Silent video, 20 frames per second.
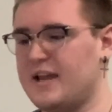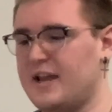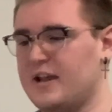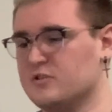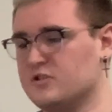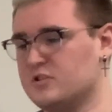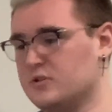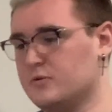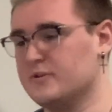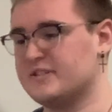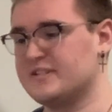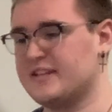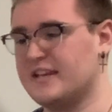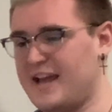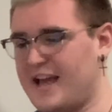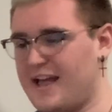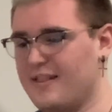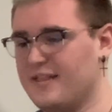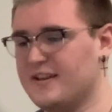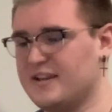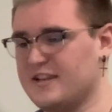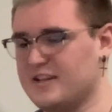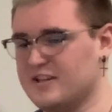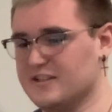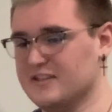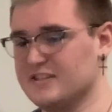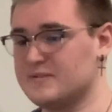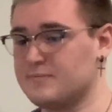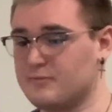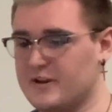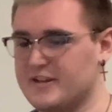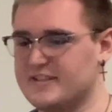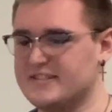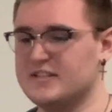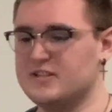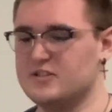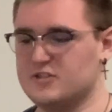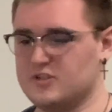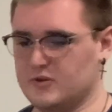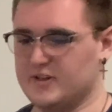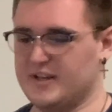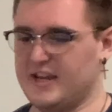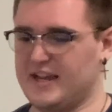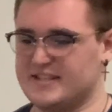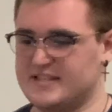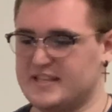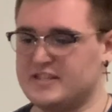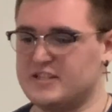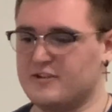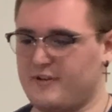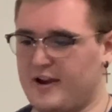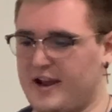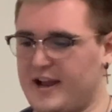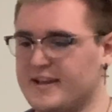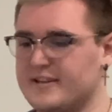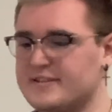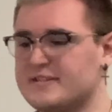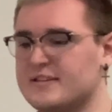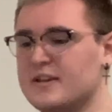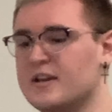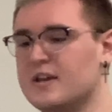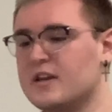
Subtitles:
and suicidality is present due to SSRIs,